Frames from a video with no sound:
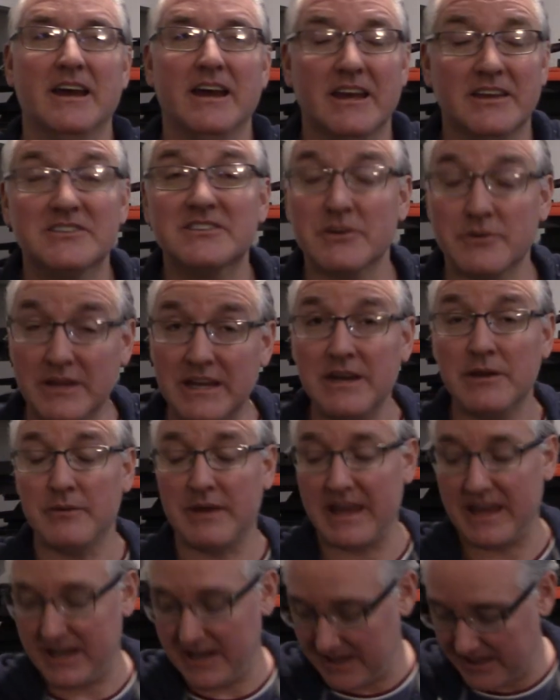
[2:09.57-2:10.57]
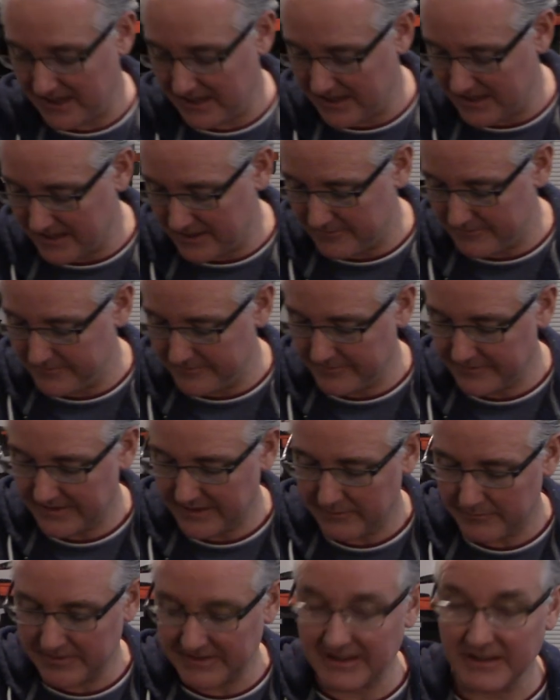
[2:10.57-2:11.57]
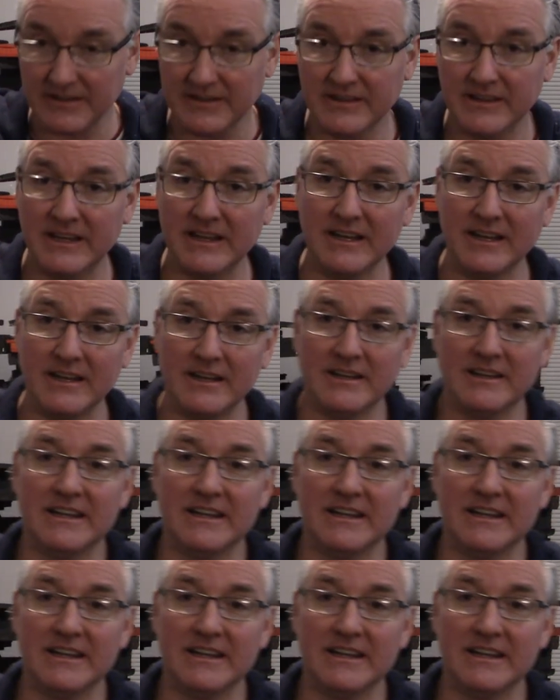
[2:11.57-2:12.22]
So anyway, um, but the little